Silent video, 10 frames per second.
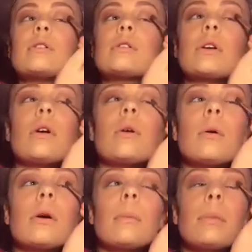
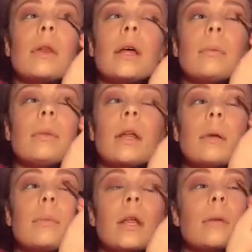So blend,
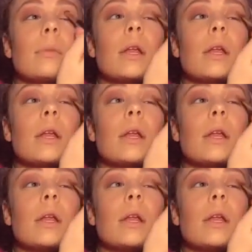blend, blend,